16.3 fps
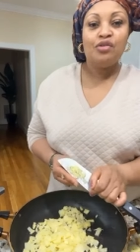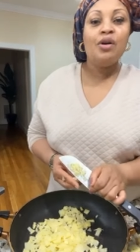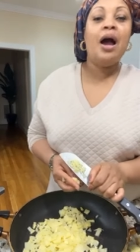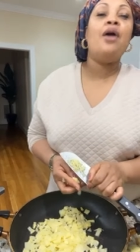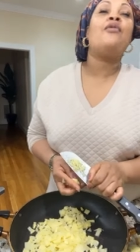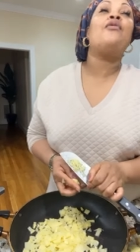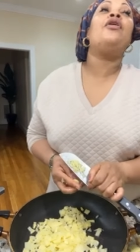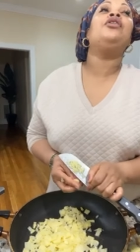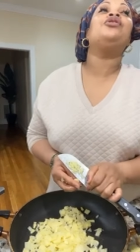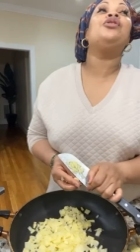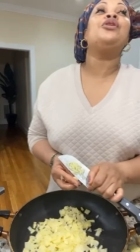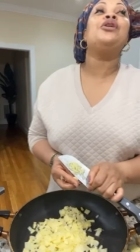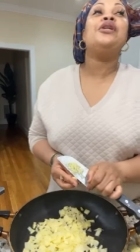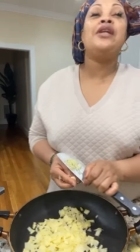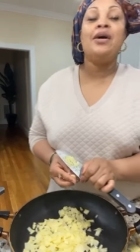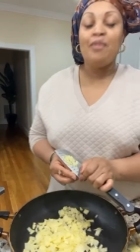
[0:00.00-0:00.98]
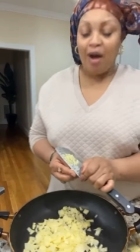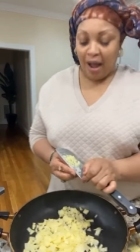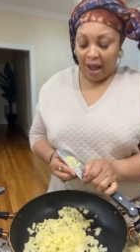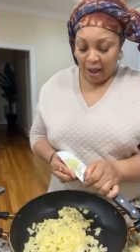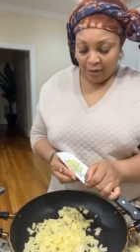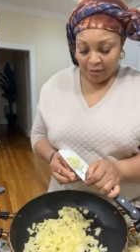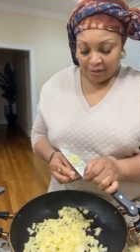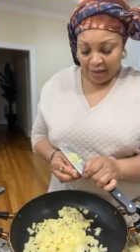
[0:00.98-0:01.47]
So I run to the
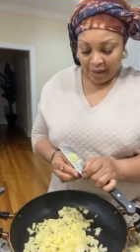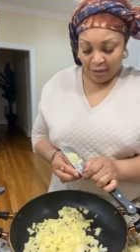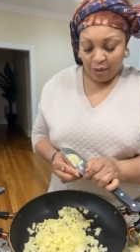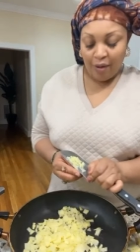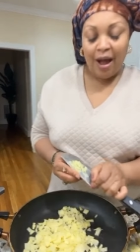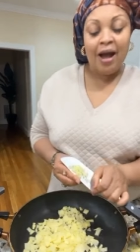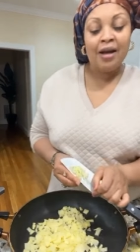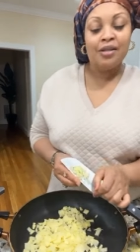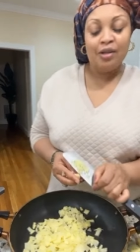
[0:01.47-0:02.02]
neighbor house. I go